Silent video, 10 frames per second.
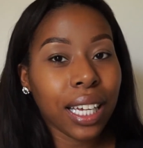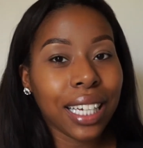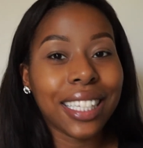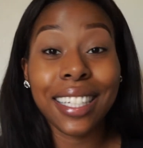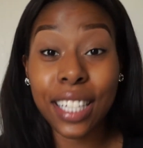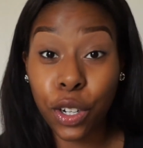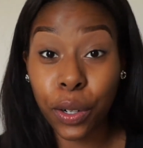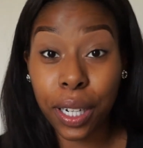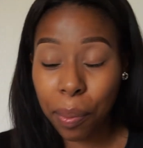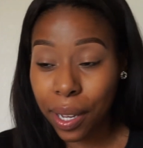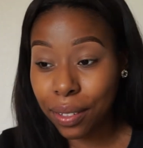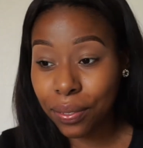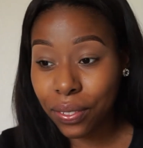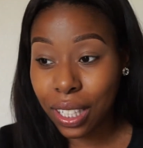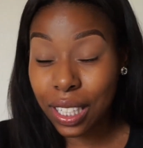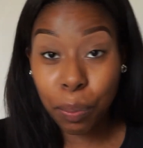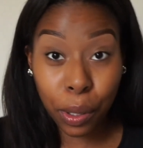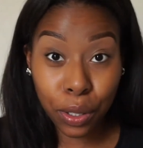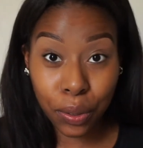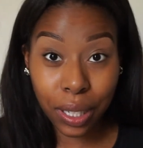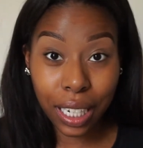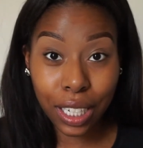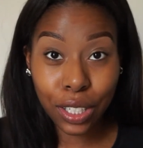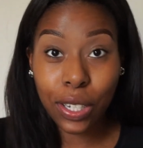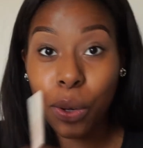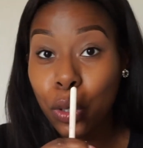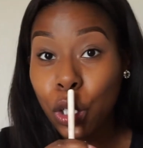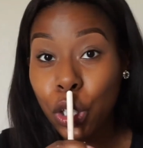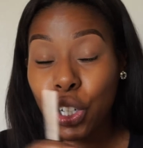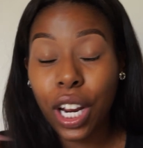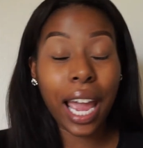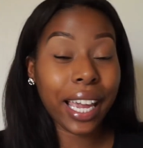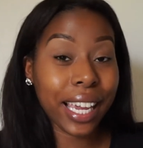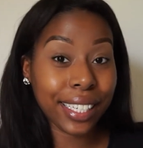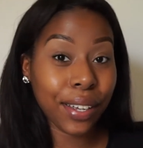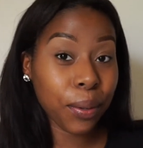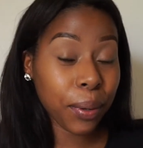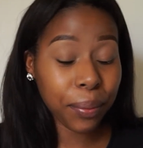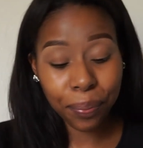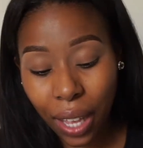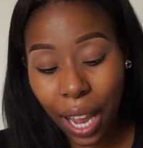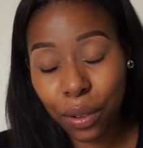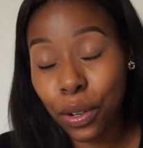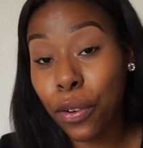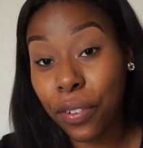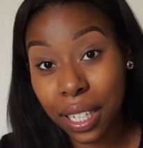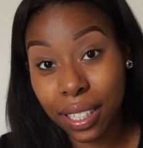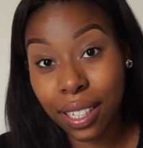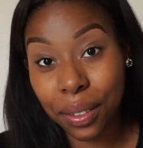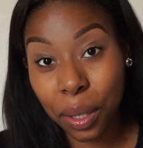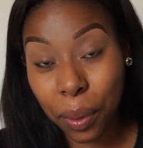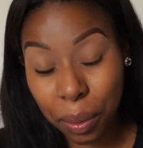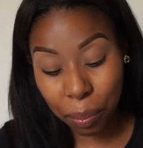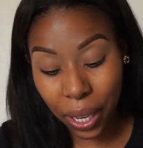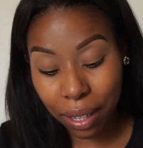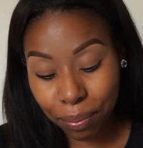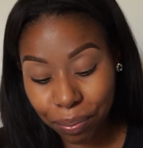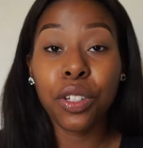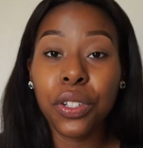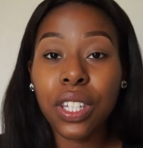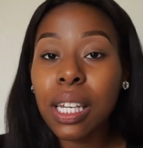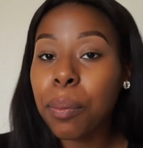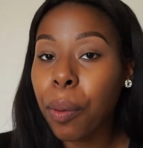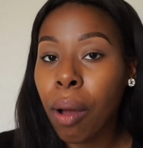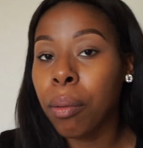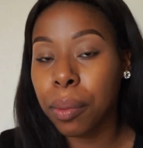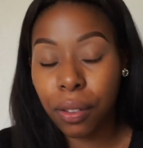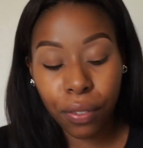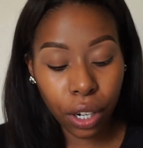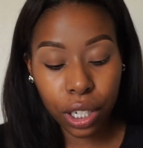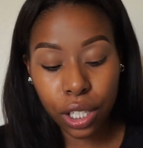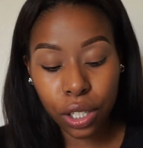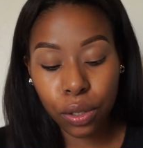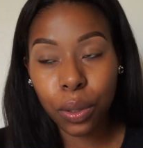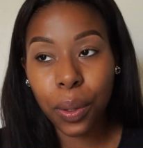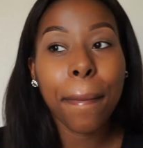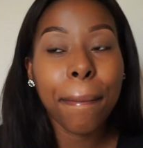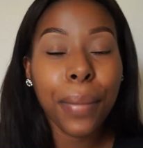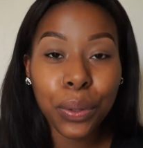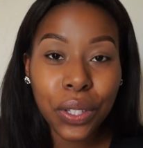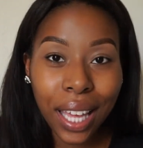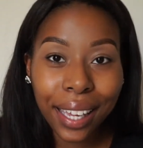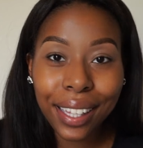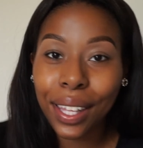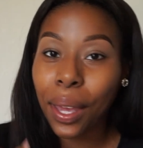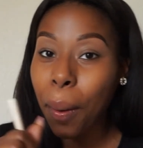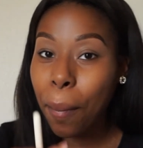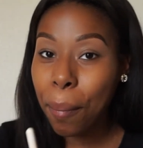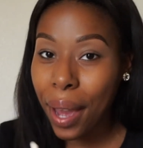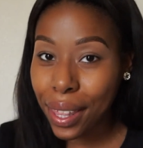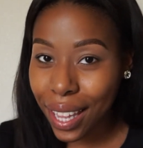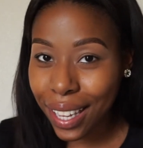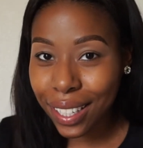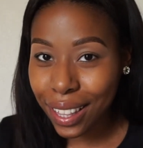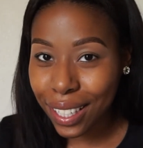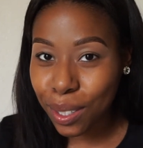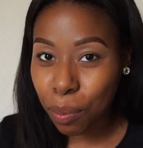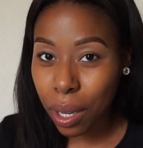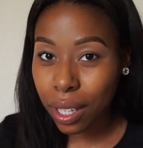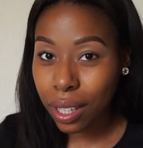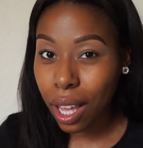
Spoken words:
it's a secret, but it's Spurs related, so shh, I can't tell anyone. I don't know if I could tell anyone, but you'll see it probably very soon, most likely by the end of this month.